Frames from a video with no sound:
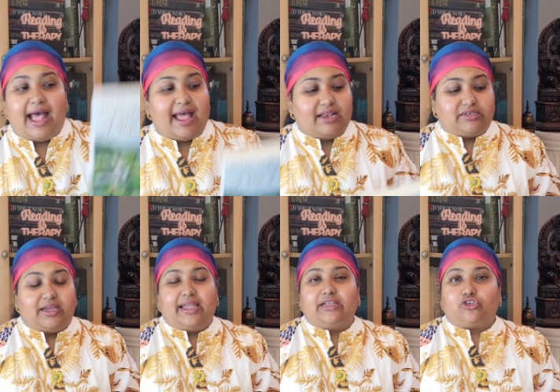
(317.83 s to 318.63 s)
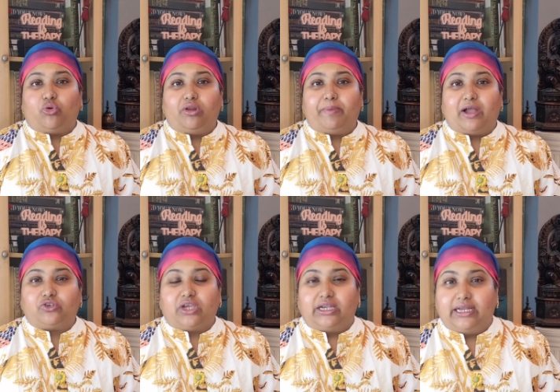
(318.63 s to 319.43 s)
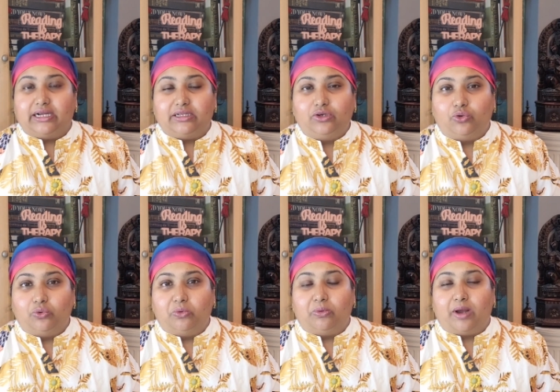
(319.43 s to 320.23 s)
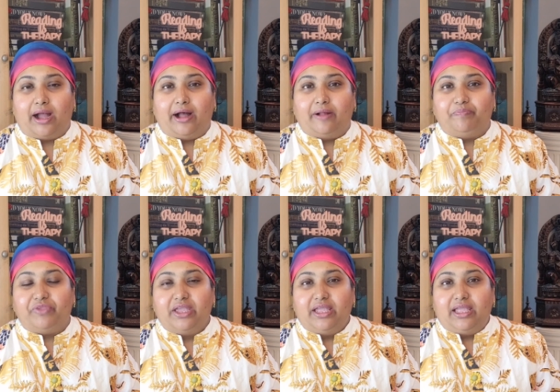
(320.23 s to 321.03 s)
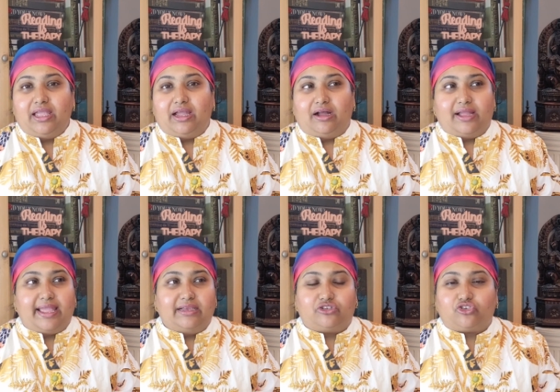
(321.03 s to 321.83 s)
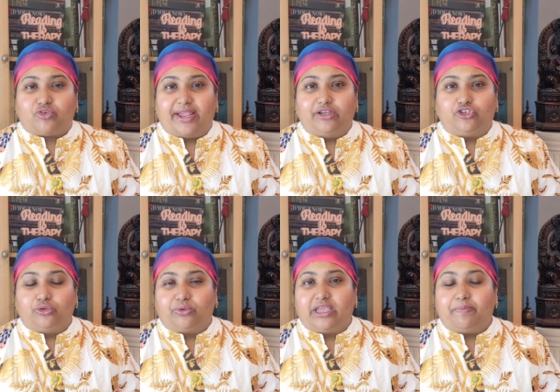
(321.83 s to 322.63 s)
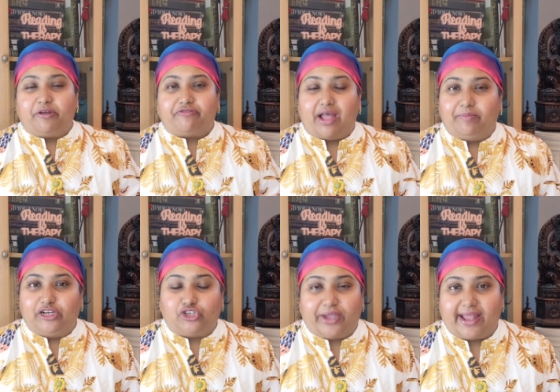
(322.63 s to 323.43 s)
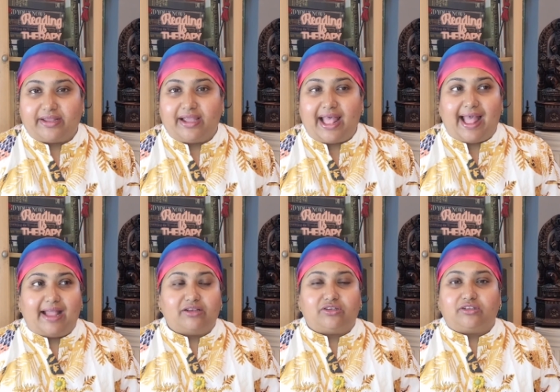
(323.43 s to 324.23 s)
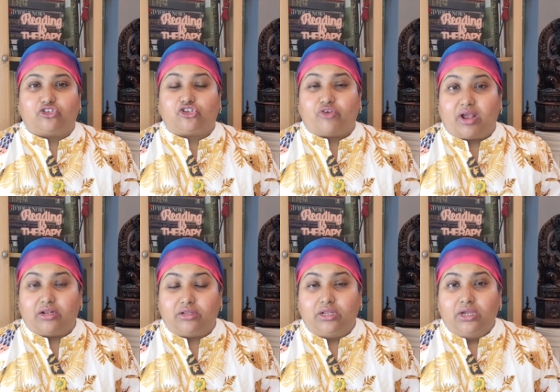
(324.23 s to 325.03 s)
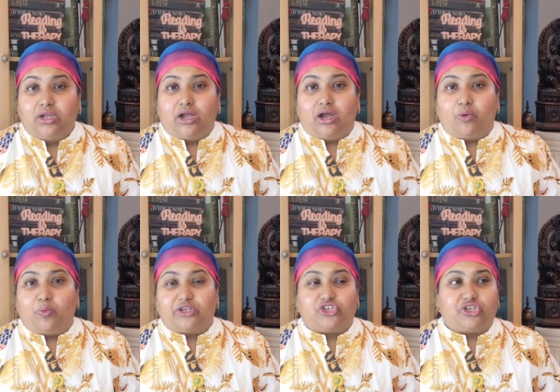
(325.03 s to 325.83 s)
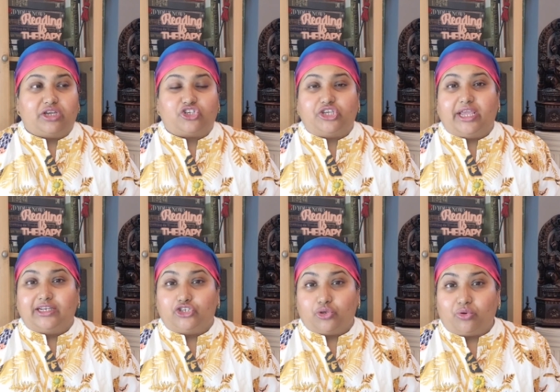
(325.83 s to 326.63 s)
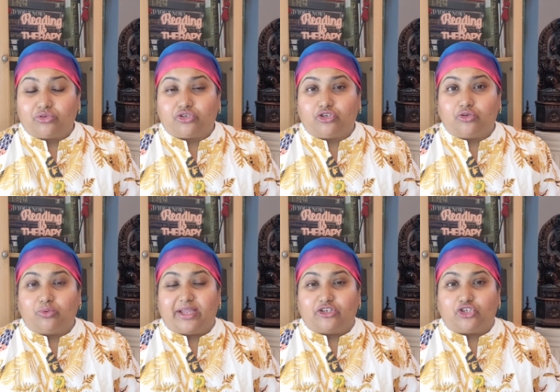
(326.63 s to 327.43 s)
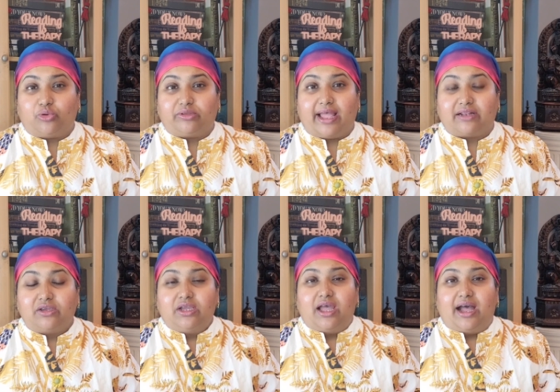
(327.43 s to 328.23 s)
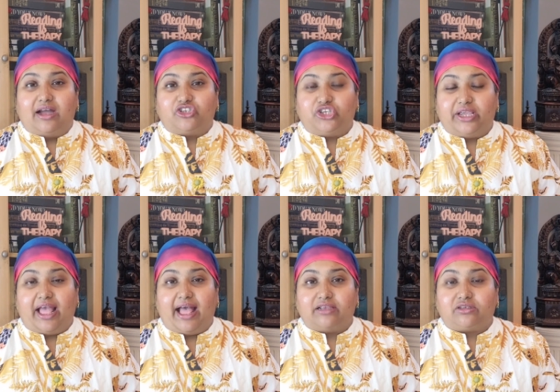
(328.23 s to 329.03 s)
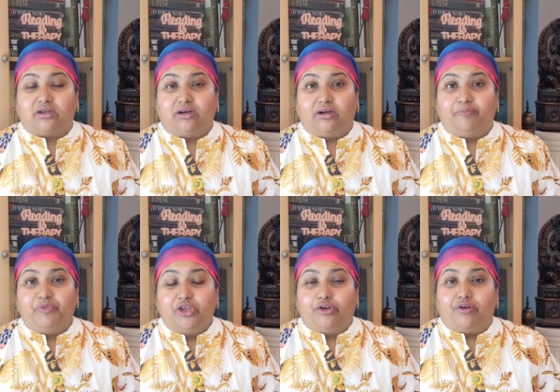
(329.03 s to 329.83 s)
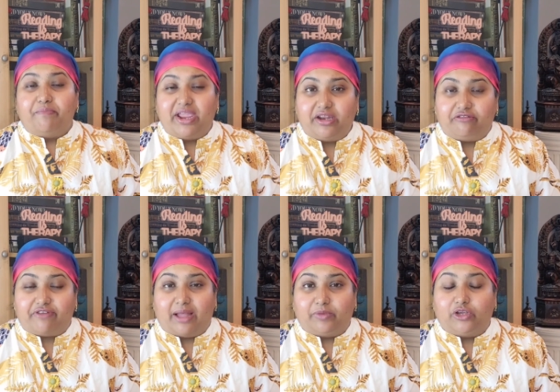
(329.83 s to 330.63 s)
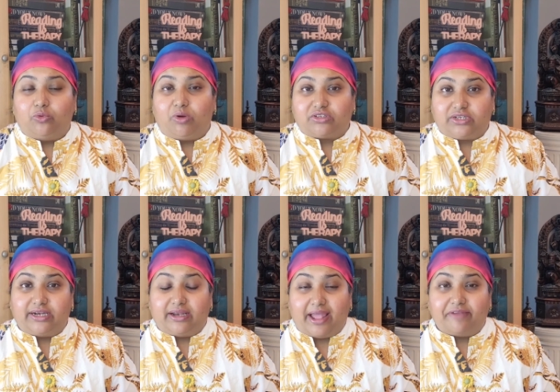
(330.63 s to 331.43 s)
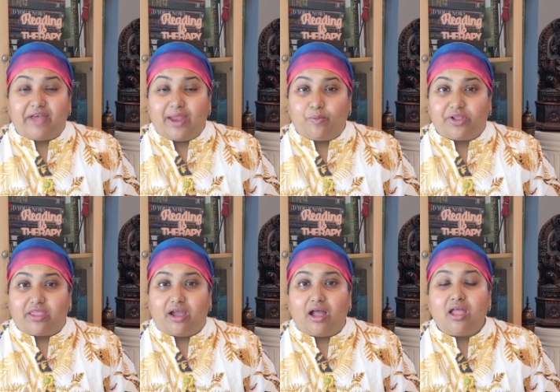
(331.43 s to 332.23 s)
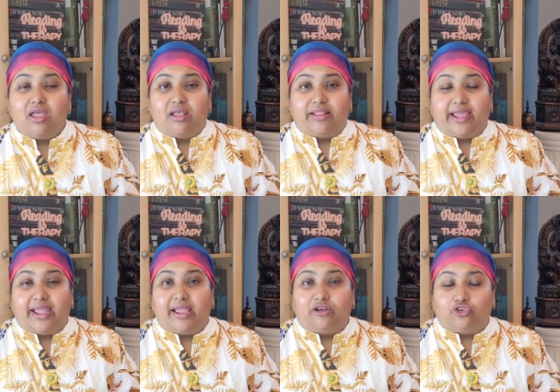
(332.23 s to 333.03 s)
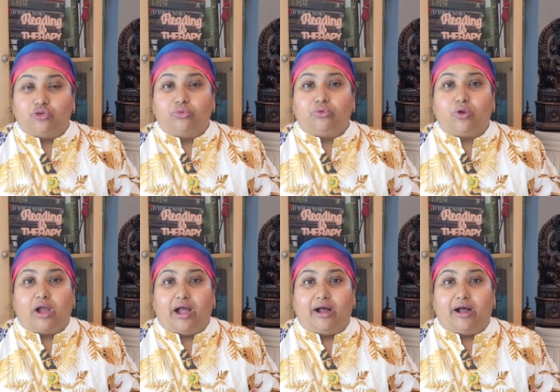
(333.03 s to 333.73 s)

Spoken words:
and it's all about a girl who is trying to keep her family together, and the struggle which she endures to ensure that she has her remaining family who are still alive and with her. They do